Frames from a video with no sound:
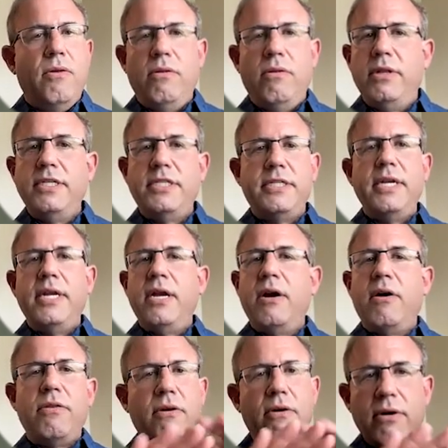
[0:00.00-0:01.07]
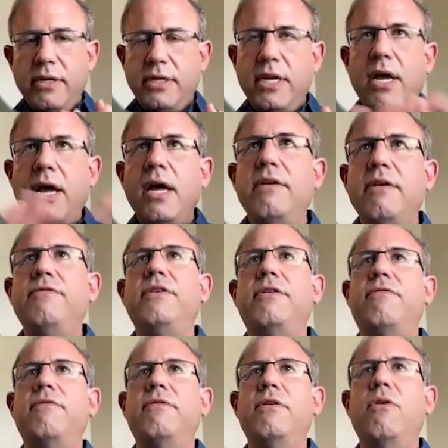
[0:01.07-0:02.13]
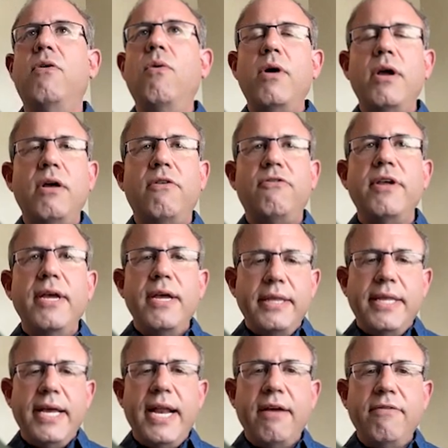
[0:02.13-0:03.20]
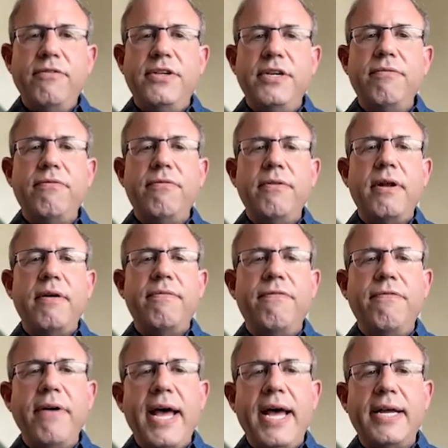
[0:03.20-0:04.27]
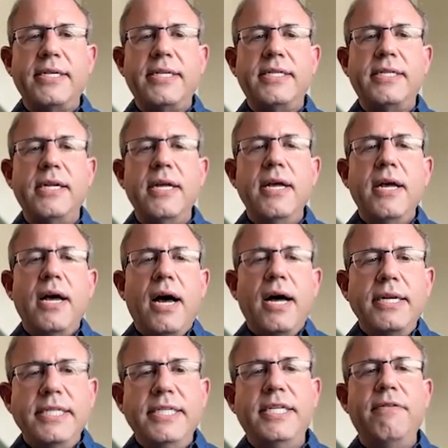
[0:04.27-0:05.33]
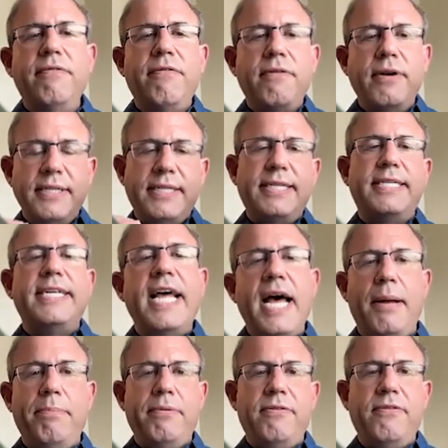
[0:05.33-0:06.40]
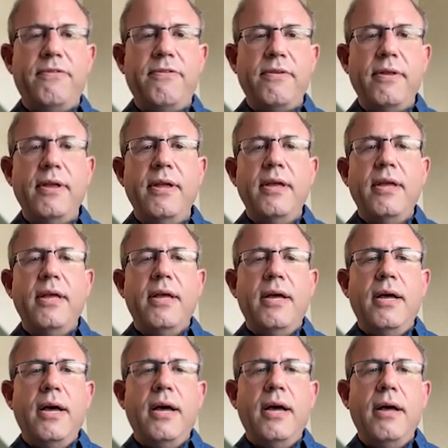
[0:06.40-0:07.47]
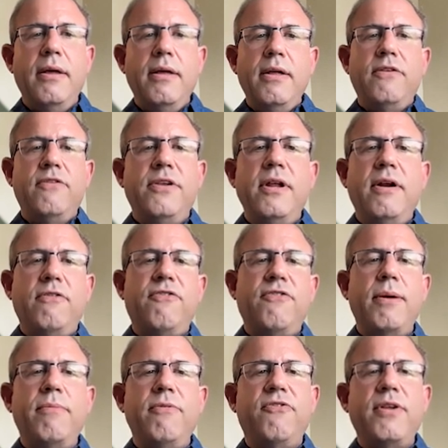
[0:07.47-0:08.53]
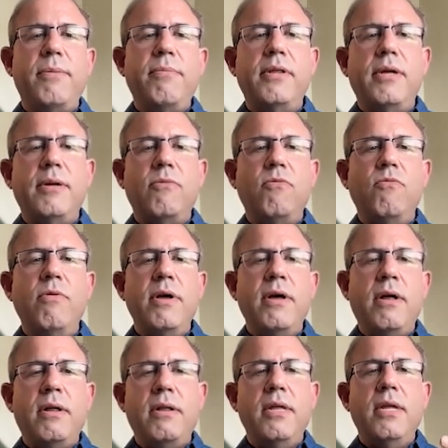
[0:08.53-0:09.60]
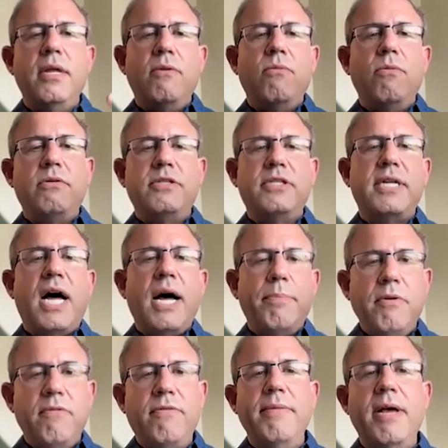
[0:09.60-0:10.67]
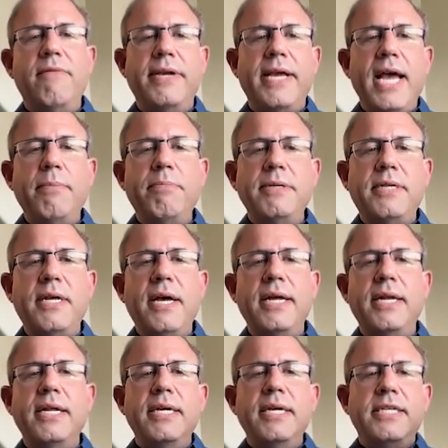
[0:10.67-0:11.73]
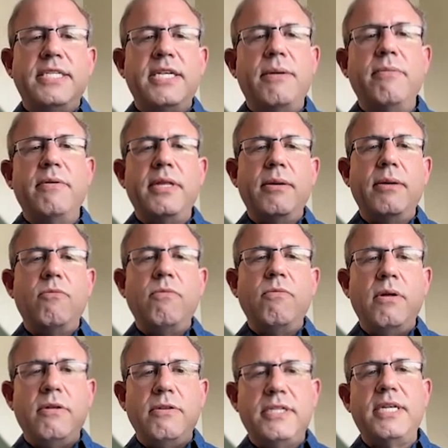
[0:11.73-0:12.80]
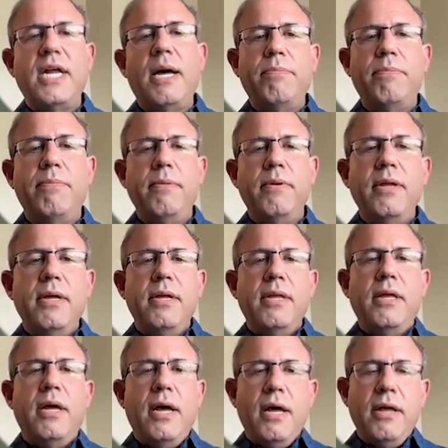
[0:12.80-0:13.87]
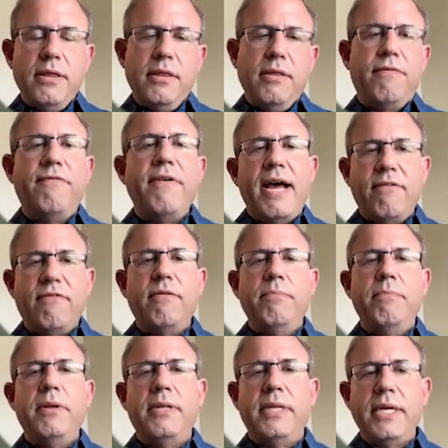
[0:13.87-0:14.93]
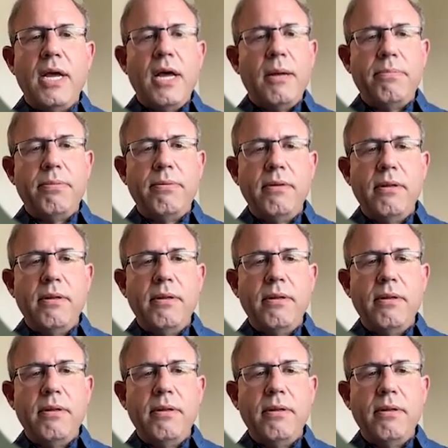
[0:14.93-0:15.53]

listed here, there are a ton of different oils that have different effects on different steps. Uh, you know, some, some of them will, will stop you from having appetite. Some of them will stop uh, the fat from building up.